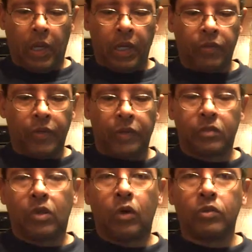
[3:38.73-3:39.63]
anything
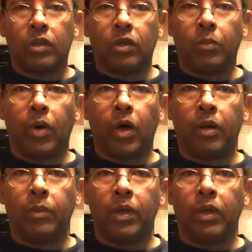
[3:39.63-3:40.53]
that goes on the
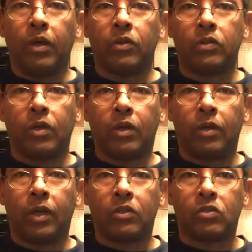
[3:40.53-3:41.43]
bottom here is going
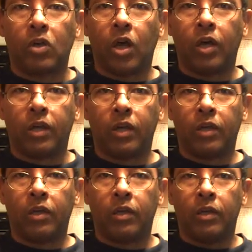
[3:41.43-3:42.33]
to get soggy,